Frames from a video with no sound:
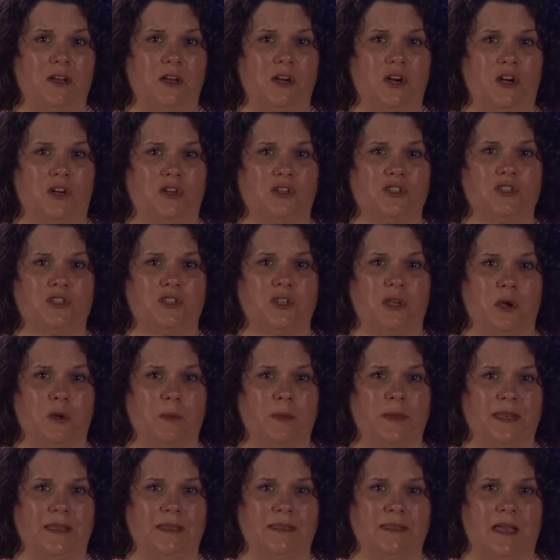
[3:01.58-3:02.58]
heard so
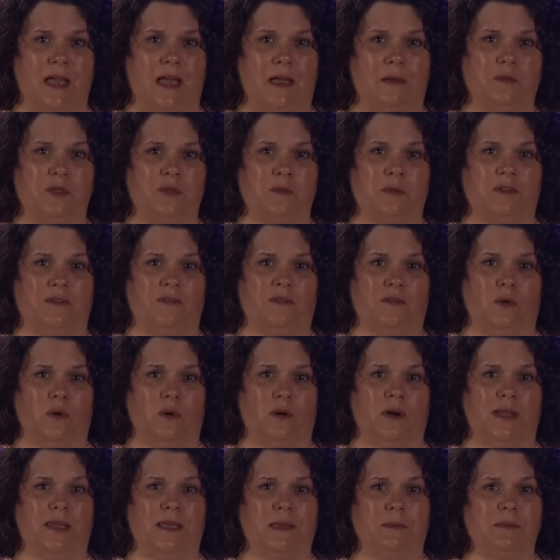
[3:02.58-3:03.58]
many times
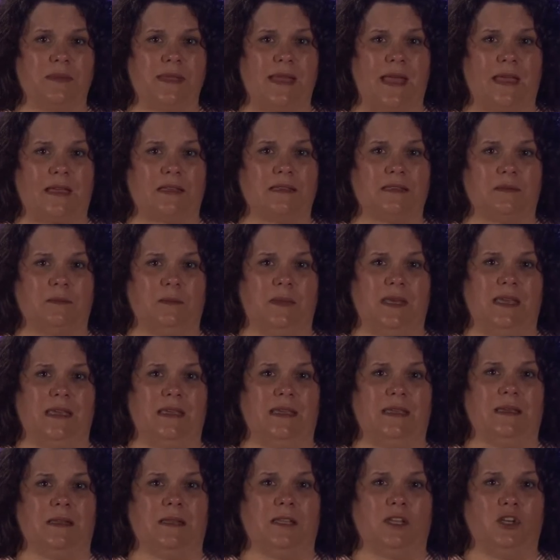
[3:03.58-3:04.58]
before impacted me
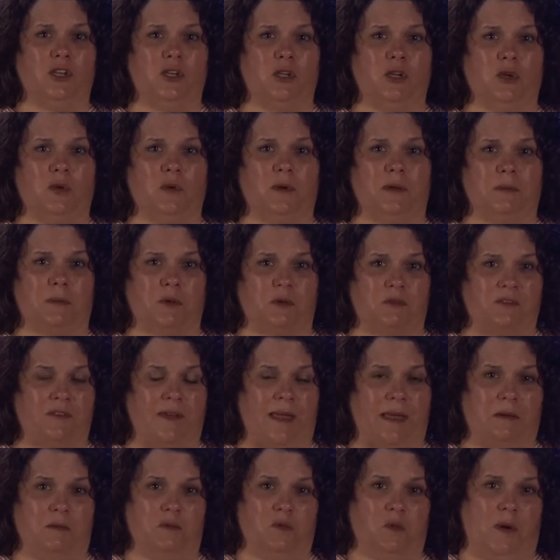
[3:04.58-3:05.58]
in a new and
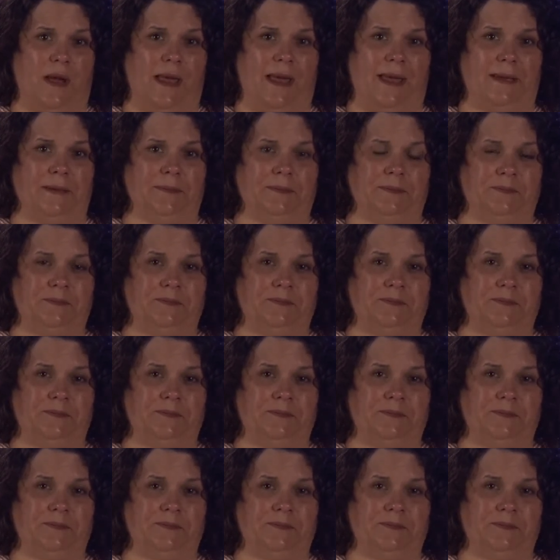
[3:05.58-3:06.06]
profound way.